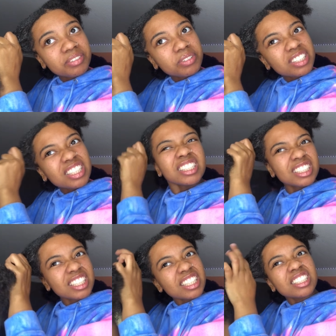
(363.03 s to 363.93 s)
really
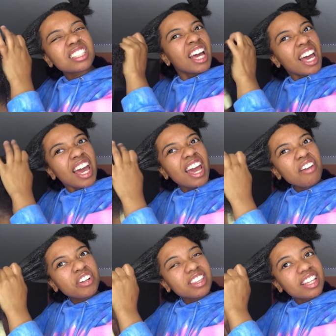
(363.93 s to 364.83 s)
gets
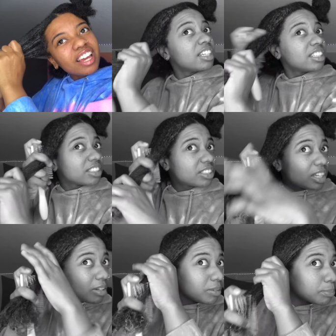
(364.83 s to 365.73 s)
everything.
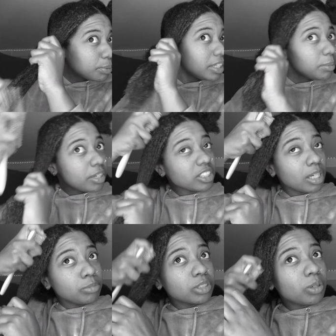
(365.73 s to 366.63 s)
So pretty much
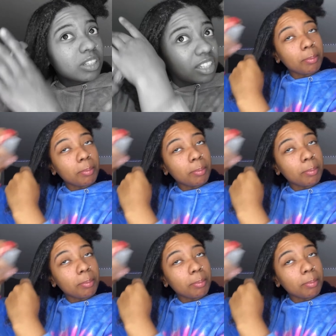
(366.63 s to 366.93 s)
I'm just gonna